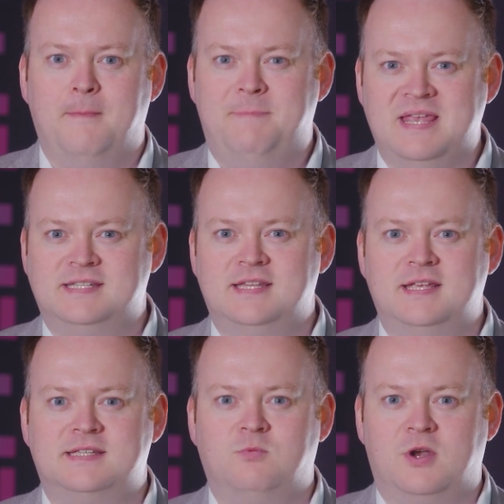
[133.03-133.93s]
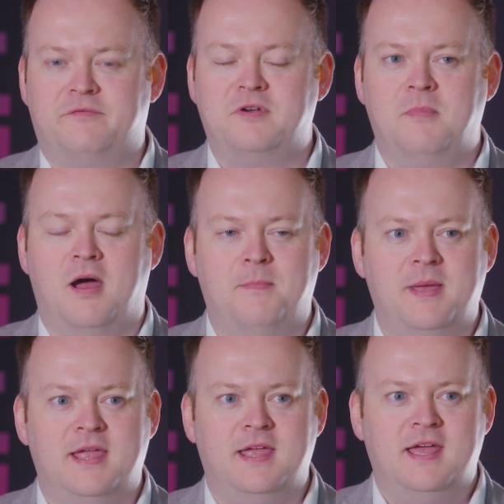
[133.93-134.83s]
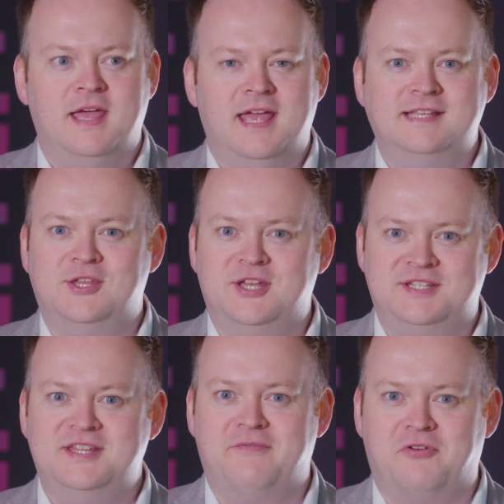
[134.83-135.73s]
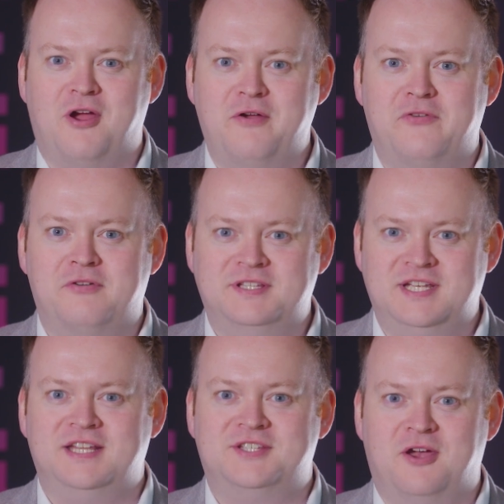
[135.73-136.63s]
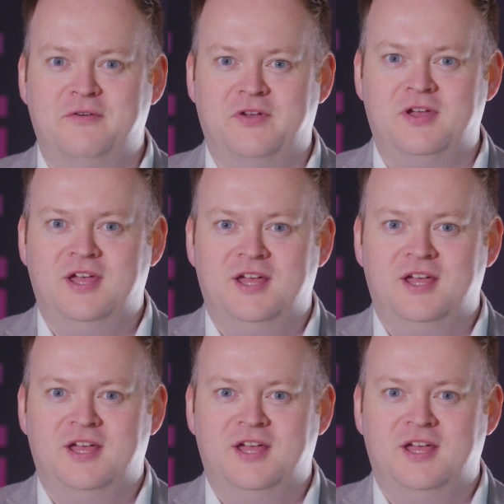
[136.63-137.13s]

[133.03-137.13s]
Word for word: business, whatever it might be, is that it's never over until it's over.